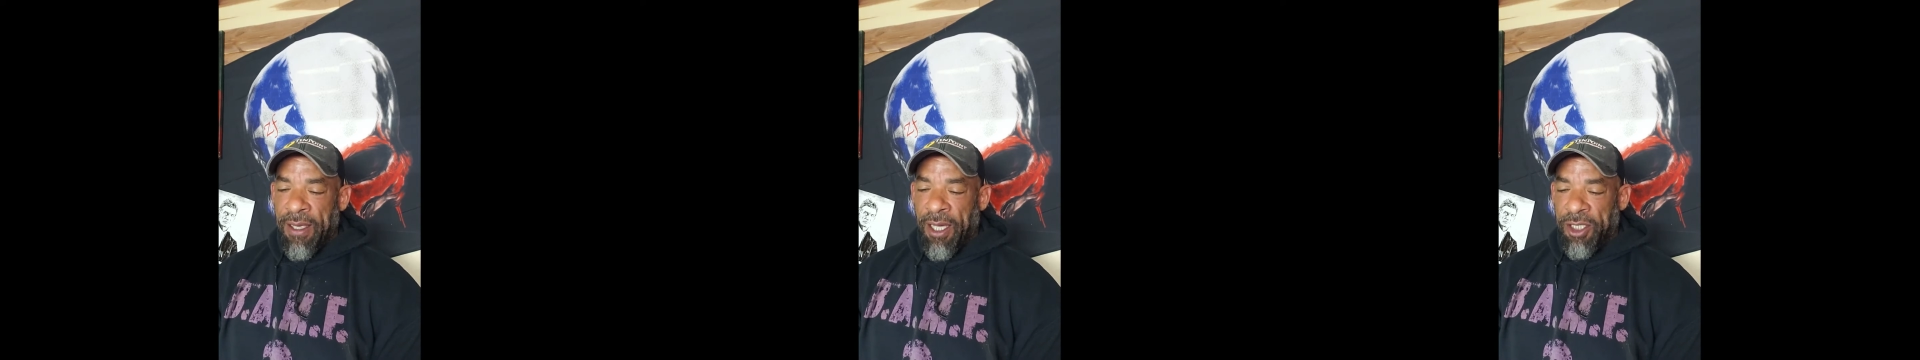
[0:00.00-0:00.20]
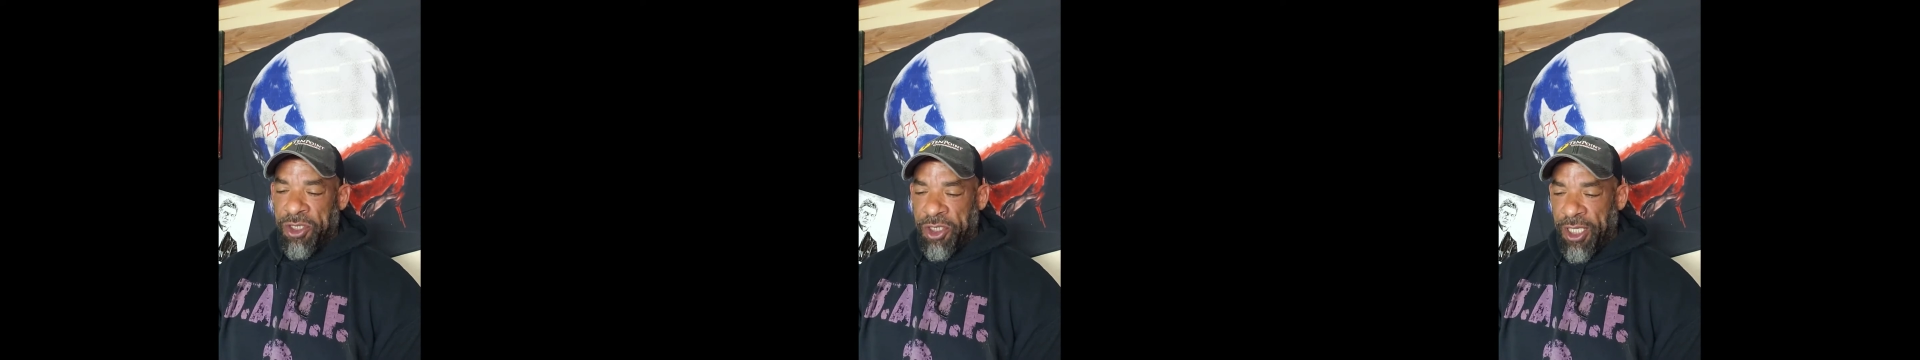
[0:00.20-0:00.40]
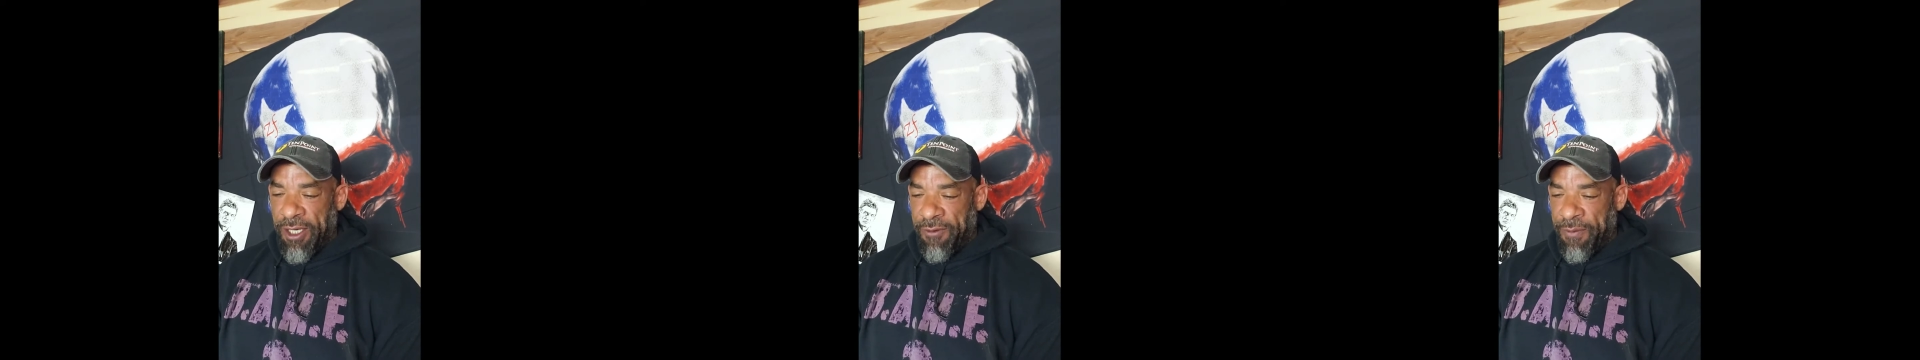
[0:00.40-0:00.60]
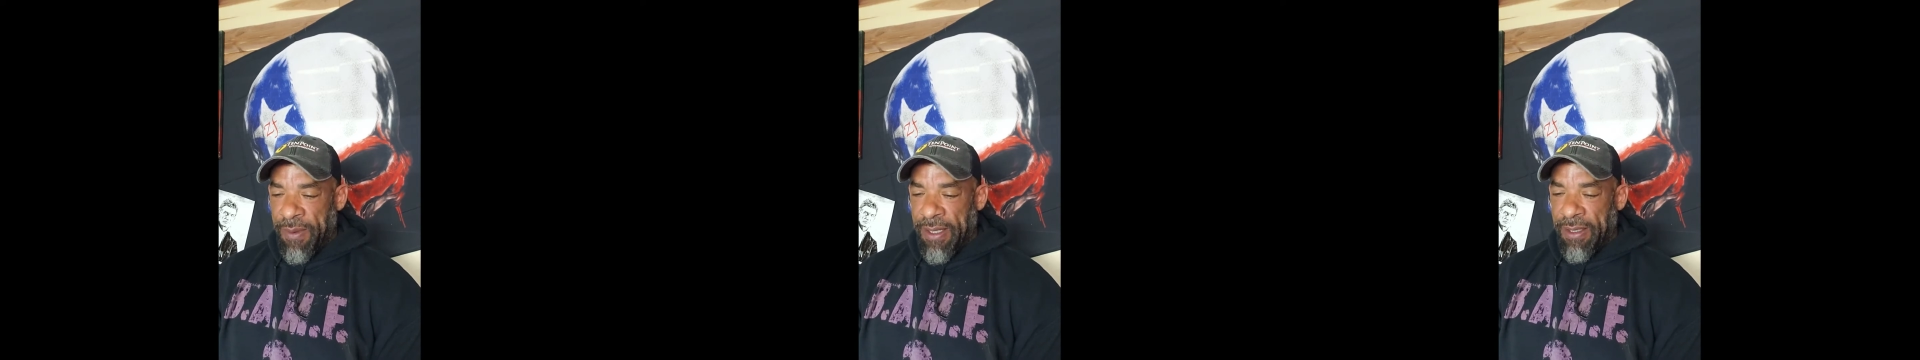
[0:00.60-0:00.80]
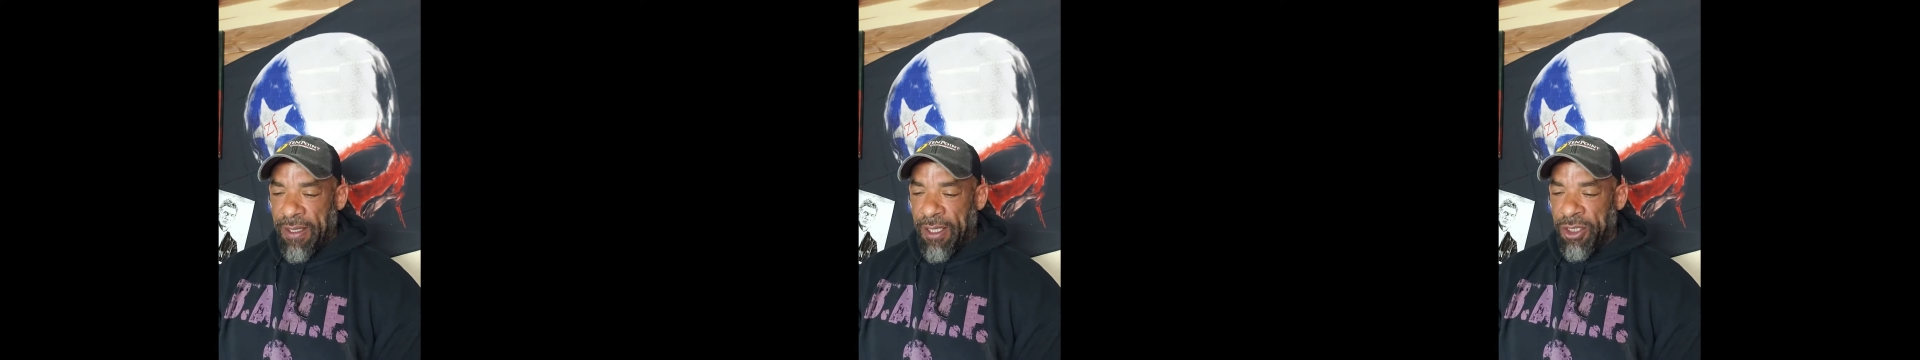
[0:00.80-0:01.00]

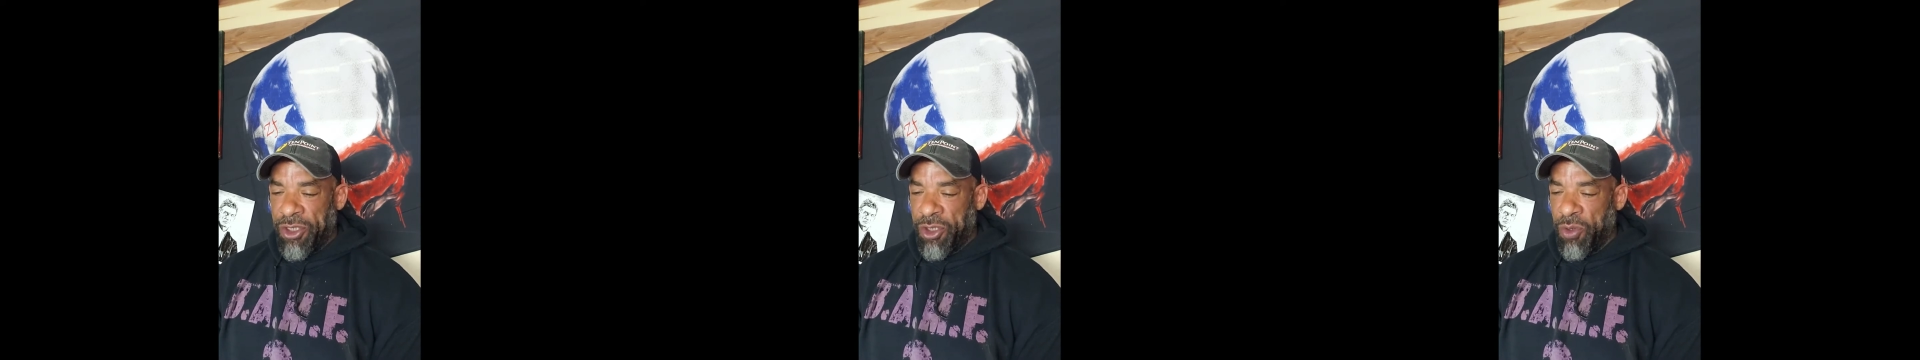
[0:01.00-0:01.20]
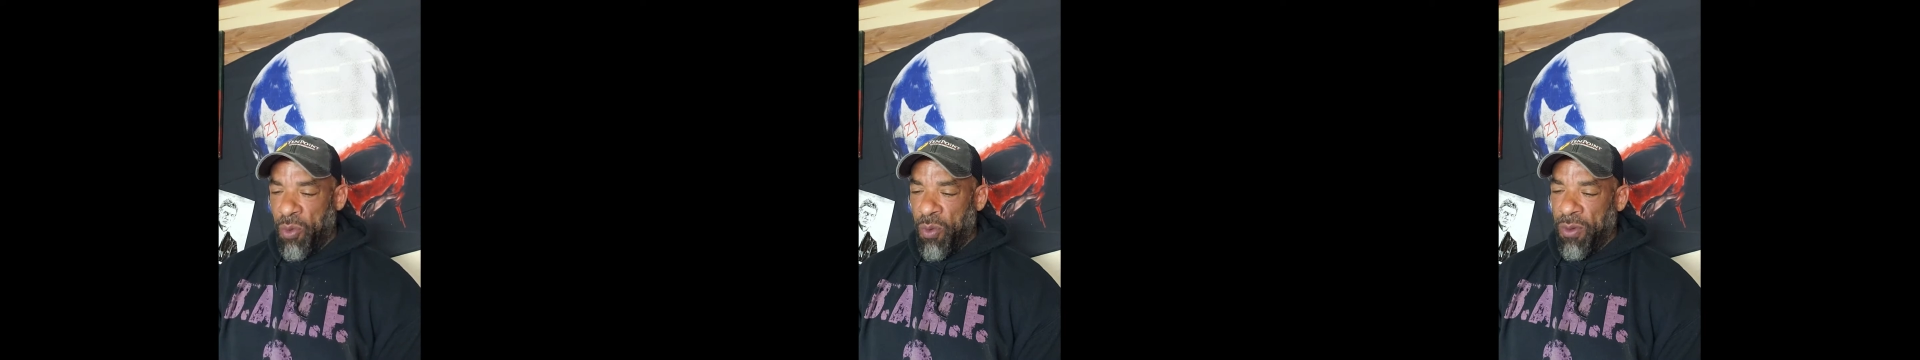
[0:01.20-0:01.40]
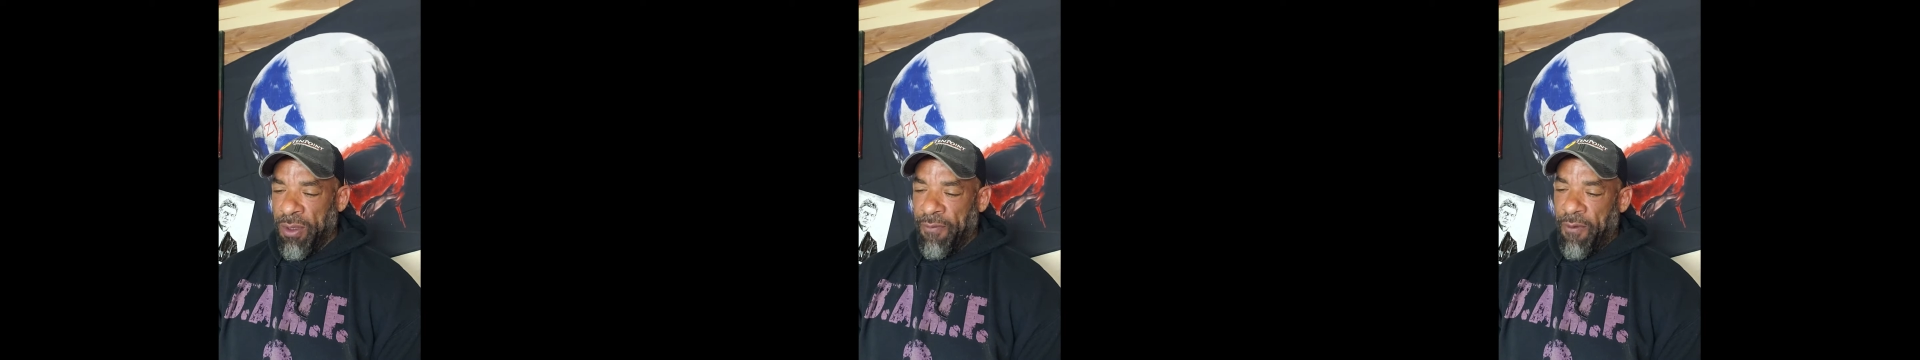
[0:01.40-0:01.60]
achievement, eschewal